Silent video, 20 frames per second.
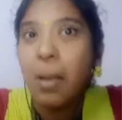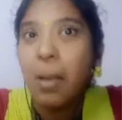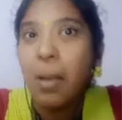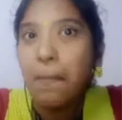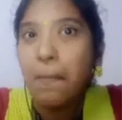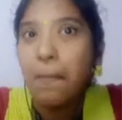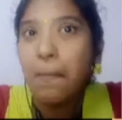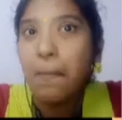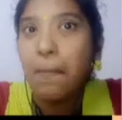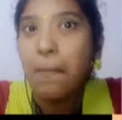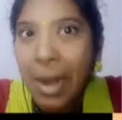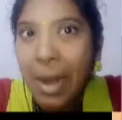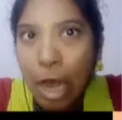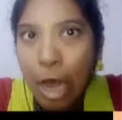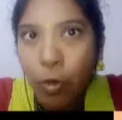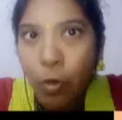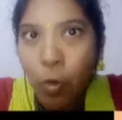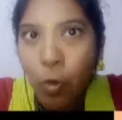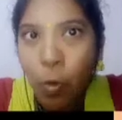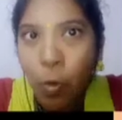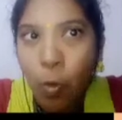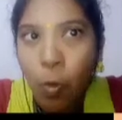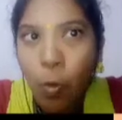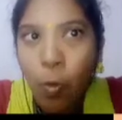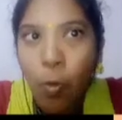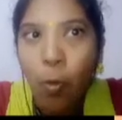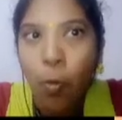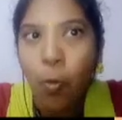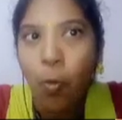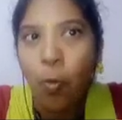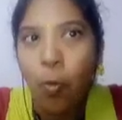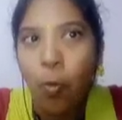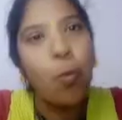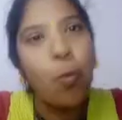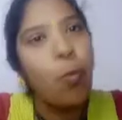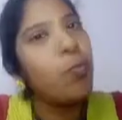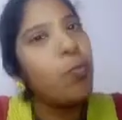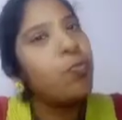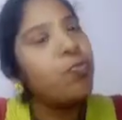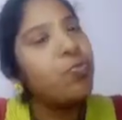burrow.
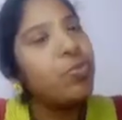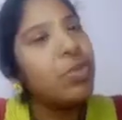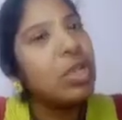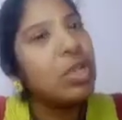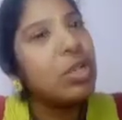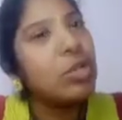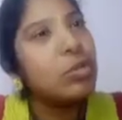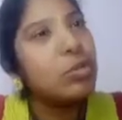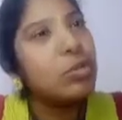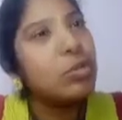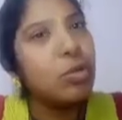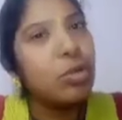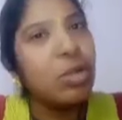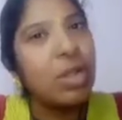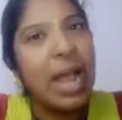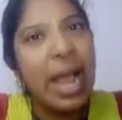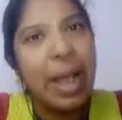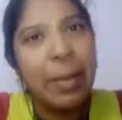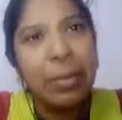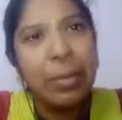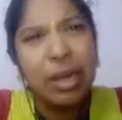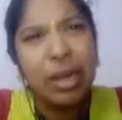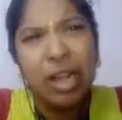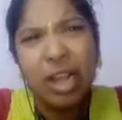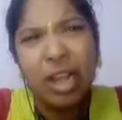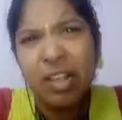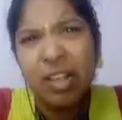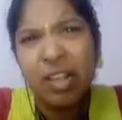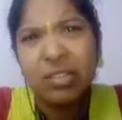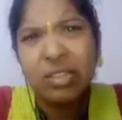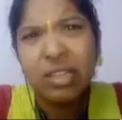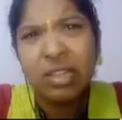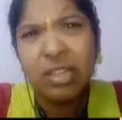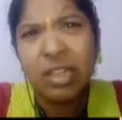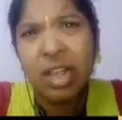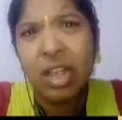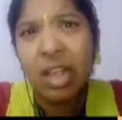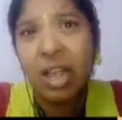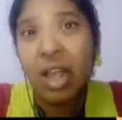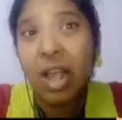So rabbit lives in
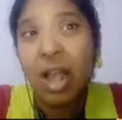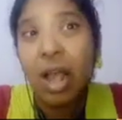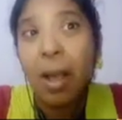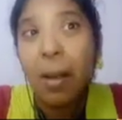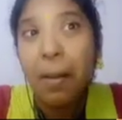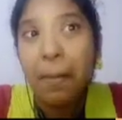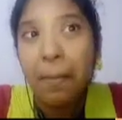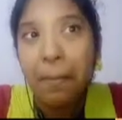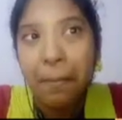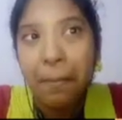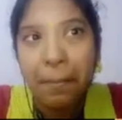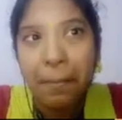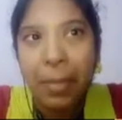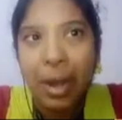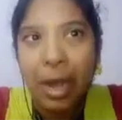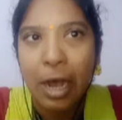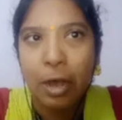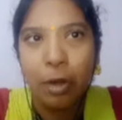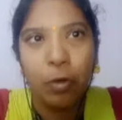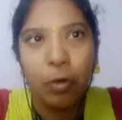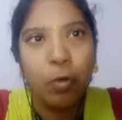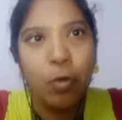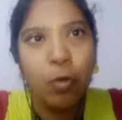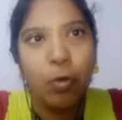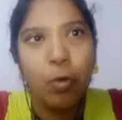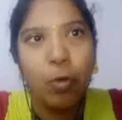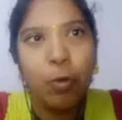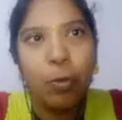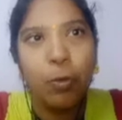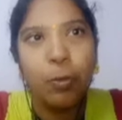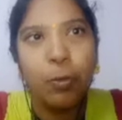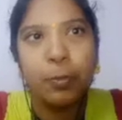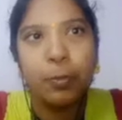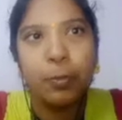the burrow.